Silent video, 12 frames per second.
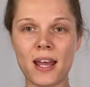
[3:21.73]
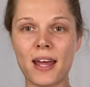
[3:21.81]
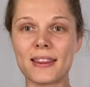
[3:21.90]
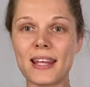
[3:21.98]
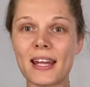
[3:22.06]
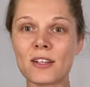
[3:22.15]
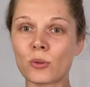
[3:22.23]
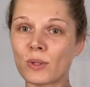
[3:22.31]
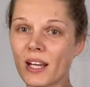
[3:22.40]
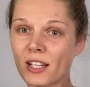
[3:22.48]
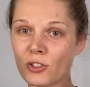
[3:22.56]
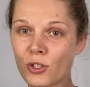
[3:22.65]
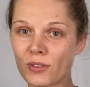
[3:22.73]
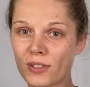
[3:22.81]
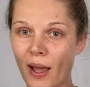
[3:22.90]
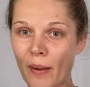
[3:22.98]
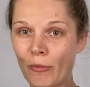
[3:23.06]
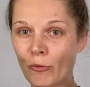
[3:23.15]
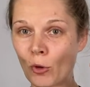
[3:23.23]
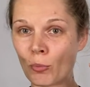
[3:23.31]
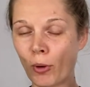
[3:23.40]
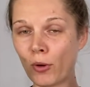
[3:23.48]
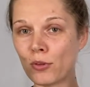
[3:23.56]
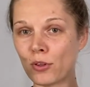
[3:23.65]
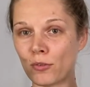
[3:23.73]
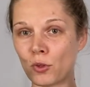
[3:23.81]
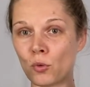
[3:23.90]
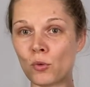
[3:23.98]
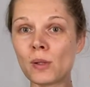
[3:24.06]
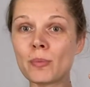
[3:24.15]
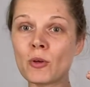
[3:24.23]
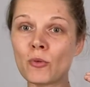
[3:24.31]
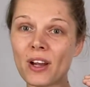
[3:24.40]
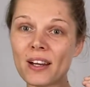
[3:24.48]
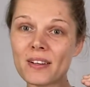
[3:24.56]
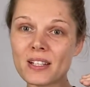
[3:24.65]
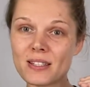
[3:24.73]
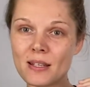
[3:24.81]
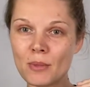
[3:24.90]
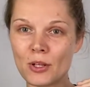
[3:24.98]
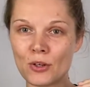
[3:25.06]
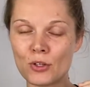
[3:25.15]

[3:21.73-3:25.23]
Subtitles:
then the reaction time for both of you will be very similar,